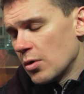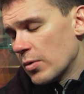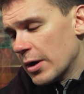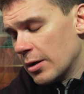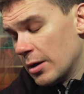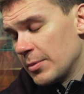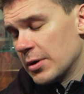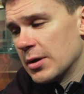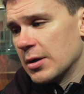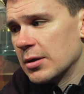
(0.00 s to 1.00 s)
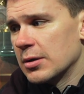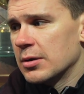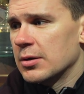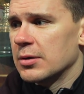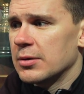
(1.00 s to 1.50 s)
Well, I mean,
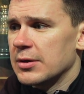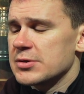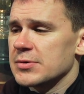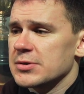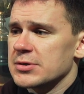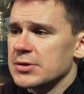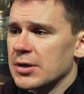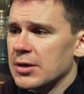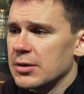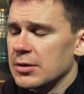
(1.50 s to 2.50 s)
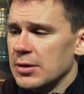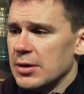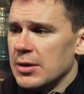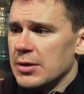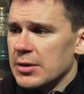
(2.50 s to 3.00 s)
this was
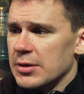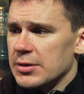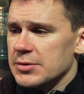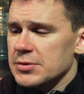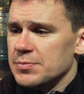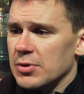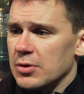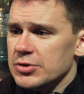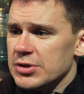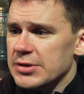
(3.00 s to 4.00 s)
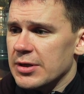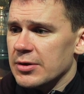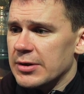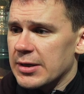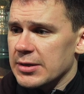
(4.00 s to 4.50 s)
blow just the
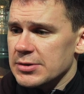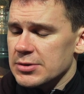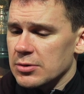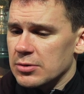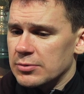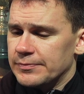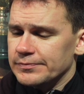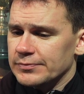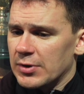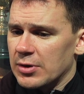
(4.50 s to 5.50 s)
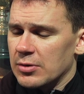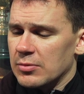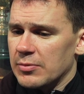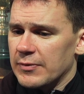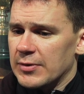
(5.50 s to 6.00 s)
other day. So, you know,
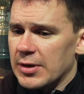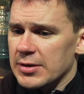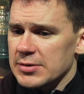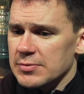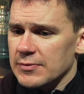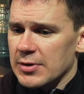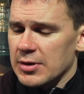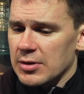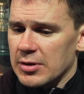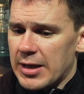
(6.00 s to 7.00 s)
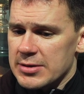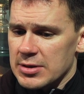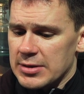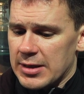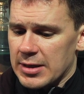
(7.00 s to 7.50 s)
what we've done is we've kind of all hands
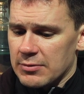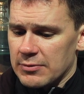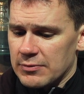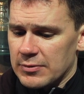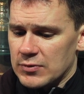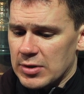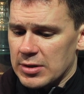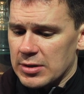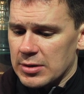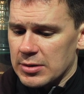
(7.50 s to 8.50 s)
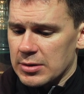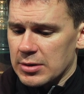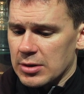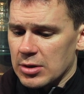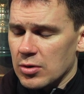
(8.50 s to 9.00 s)
on deck. We've tried to
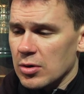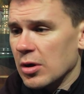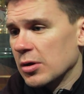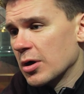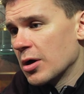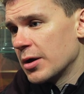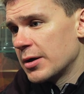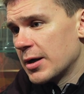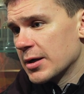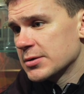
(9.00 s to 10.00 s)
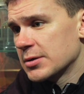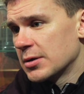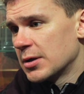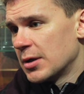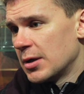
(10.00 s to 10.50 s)
go to all our contacts
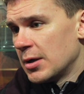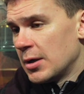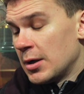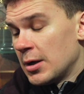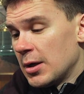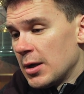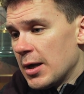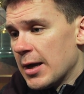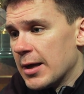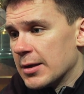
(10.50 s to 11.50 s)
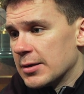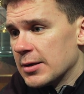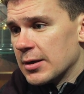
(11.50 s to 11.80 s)
and